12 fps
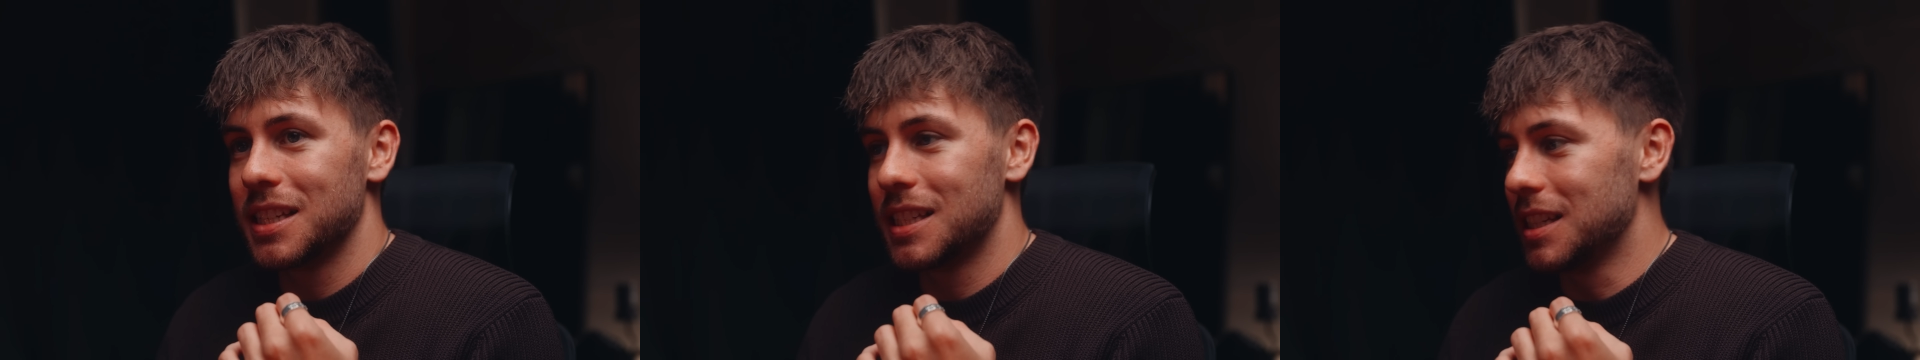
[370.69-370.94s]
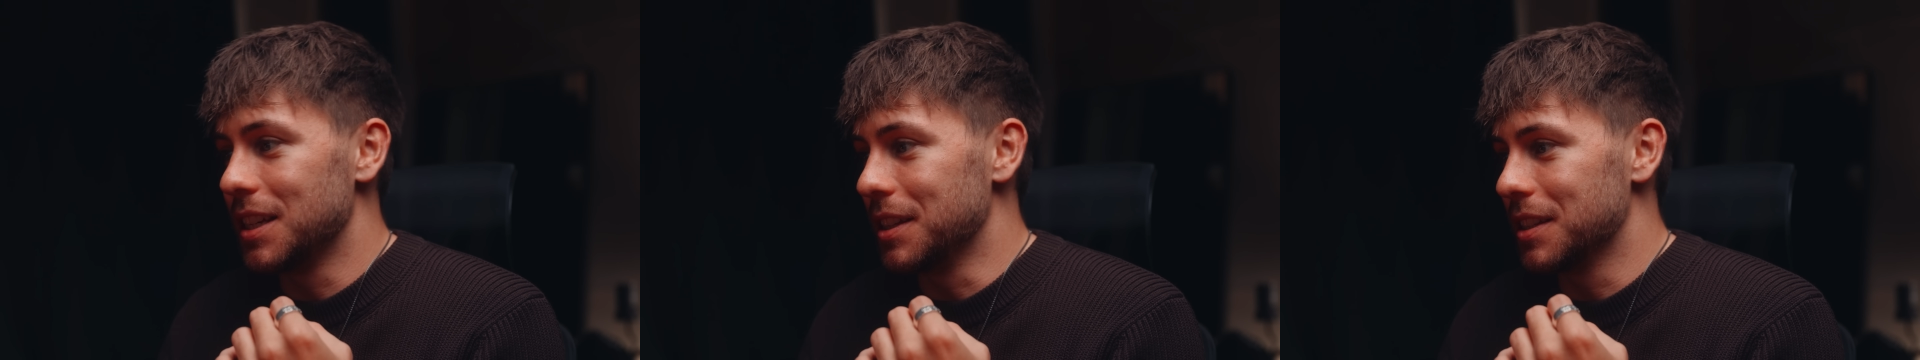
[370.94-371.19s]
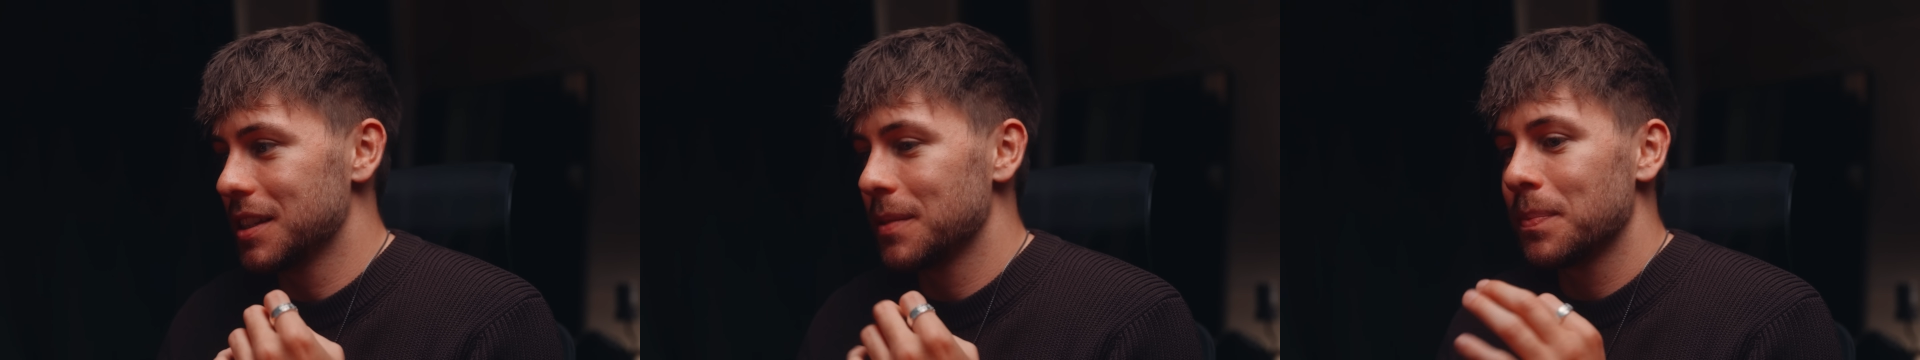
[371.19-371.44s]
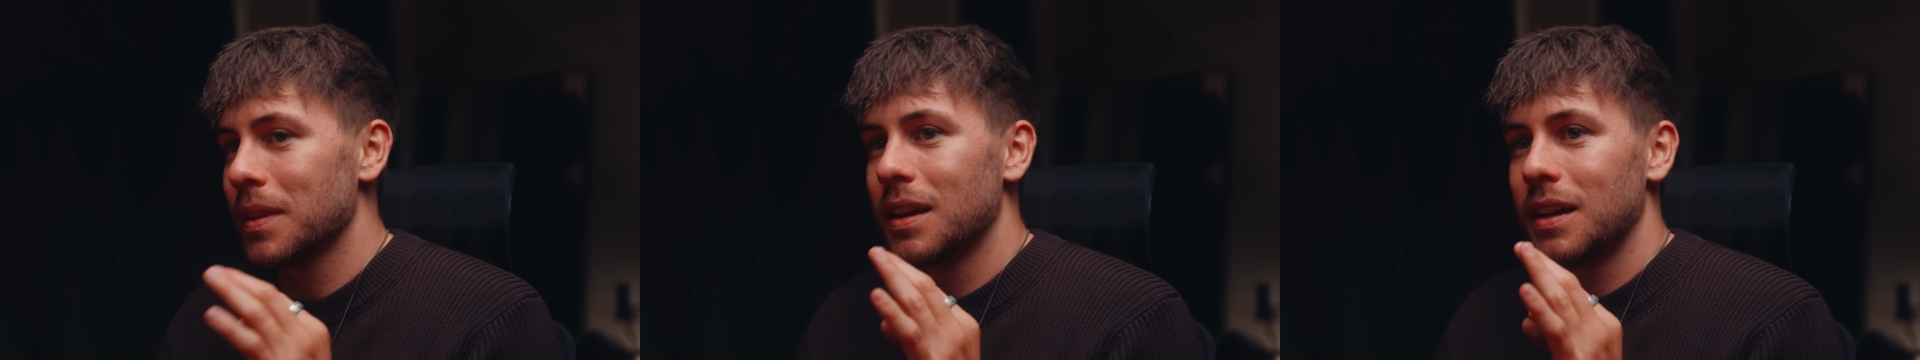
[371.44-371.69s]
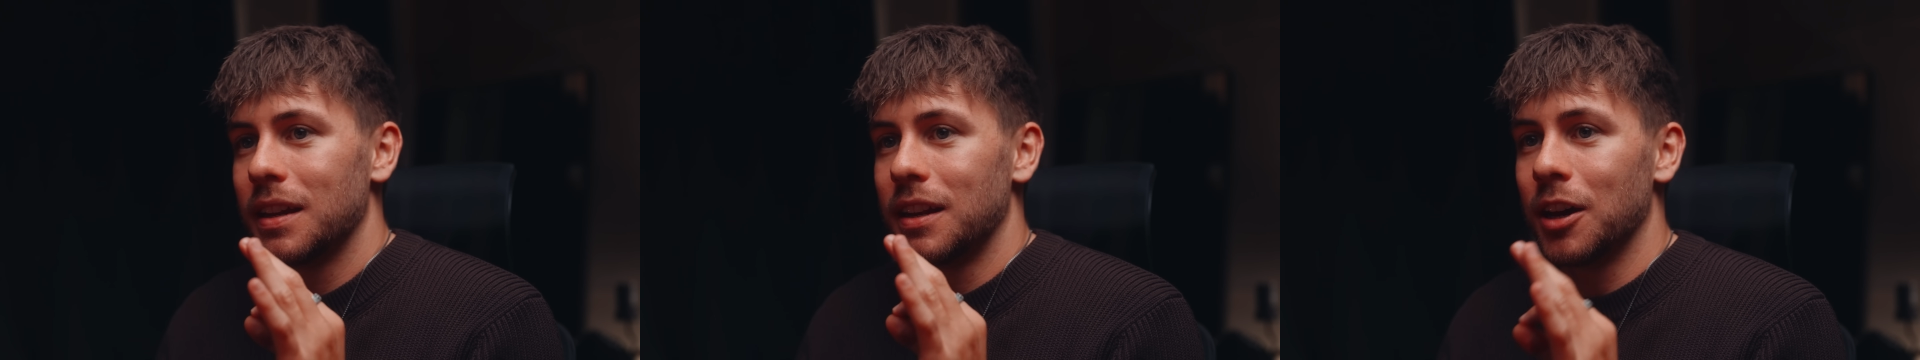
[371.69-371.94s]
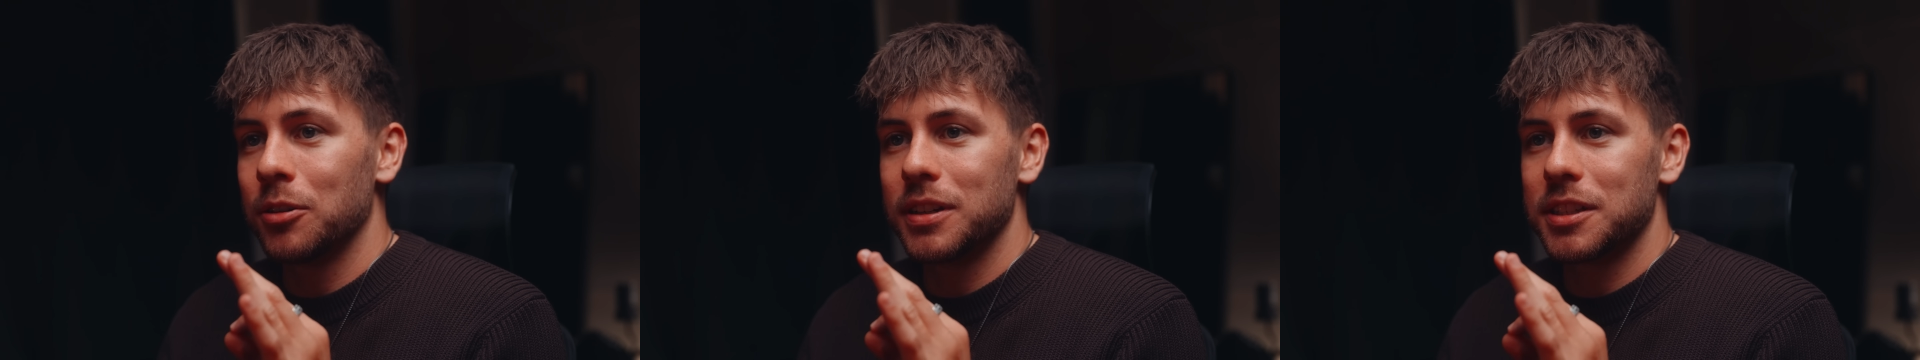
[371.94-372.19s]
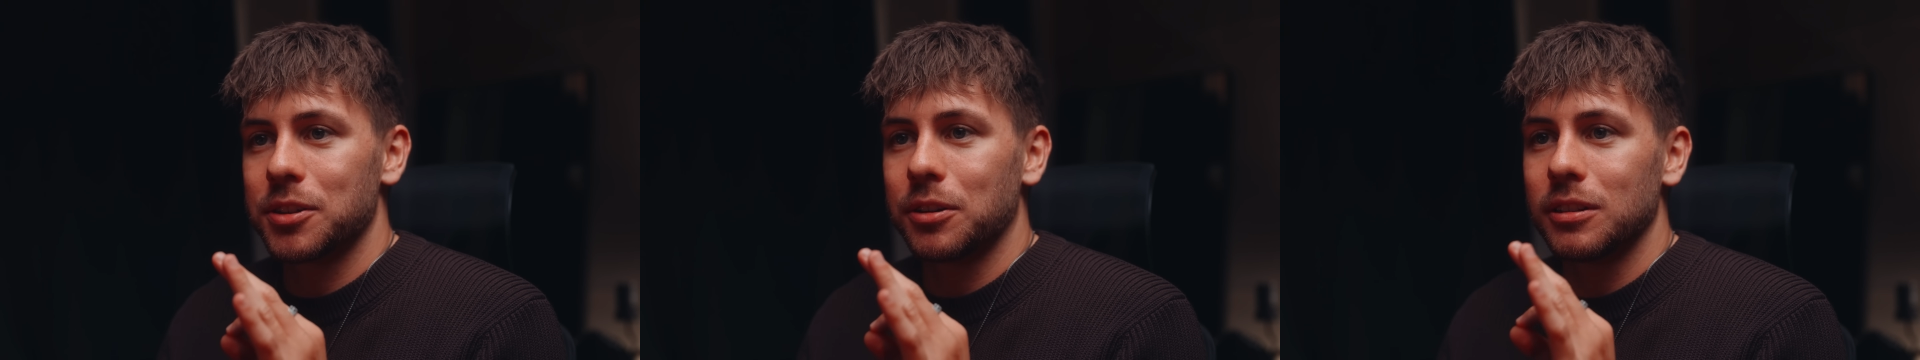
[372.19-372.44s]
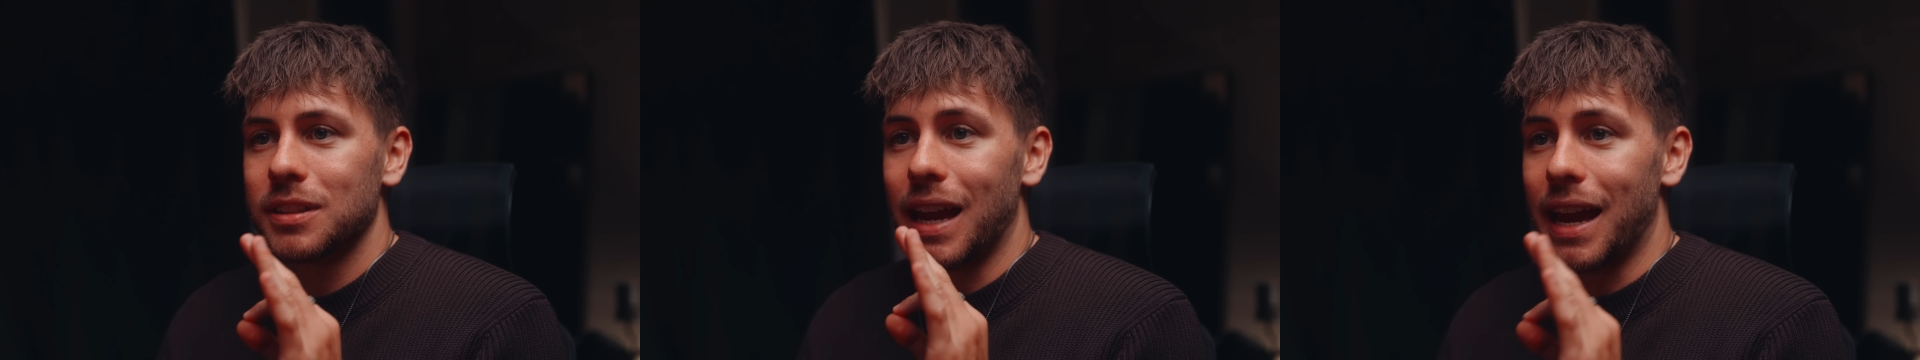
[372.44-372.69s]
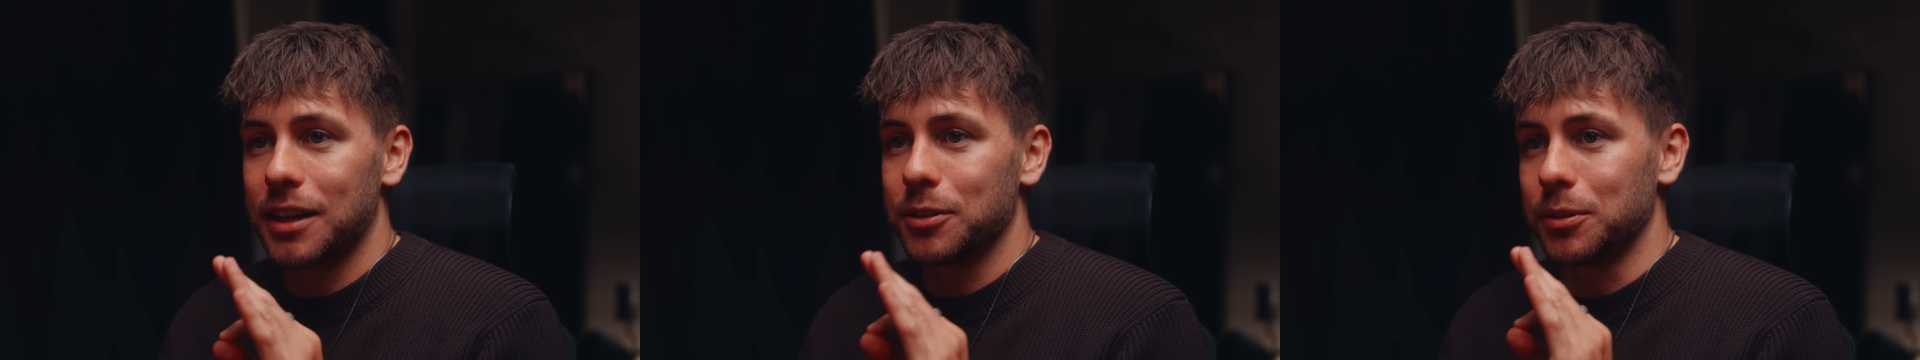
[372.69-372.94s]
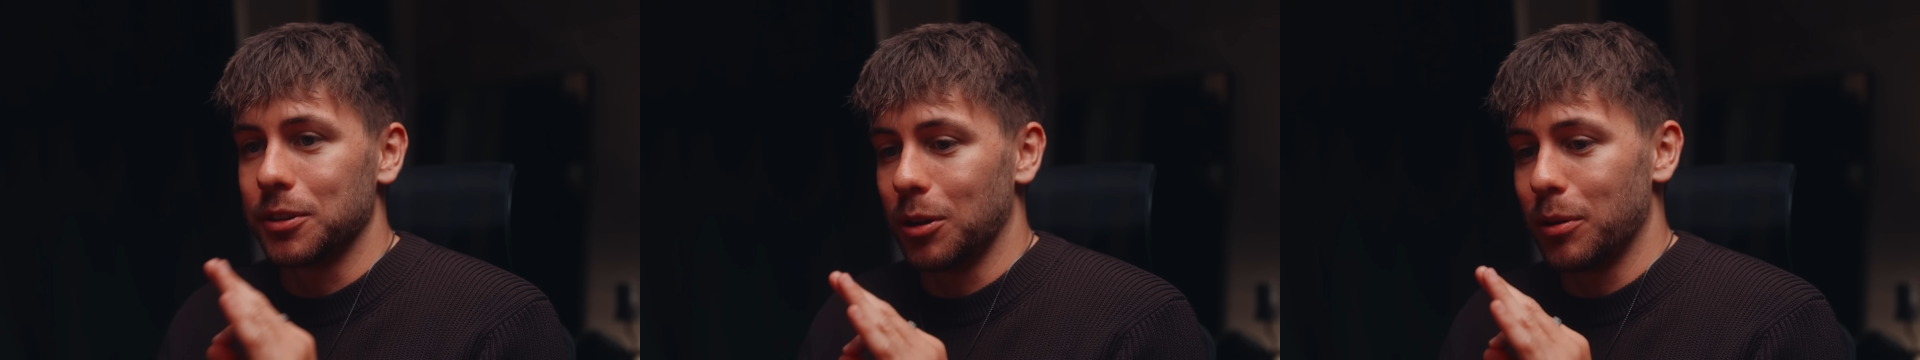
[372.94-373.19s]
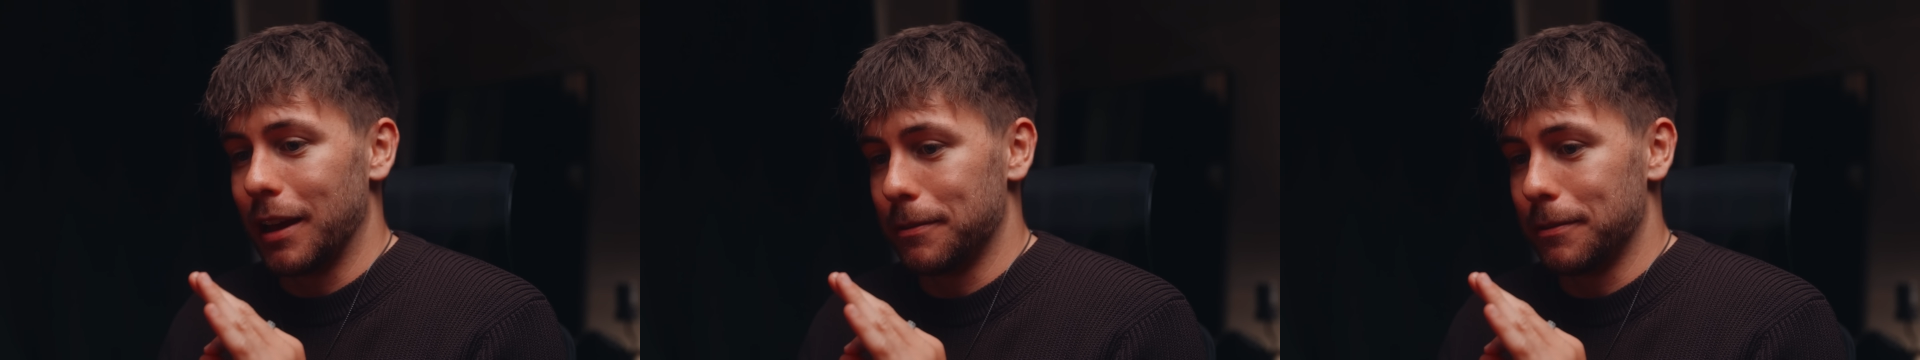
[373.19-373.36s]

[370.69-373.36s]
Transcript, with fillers: scenes. Now it's called Echo Glow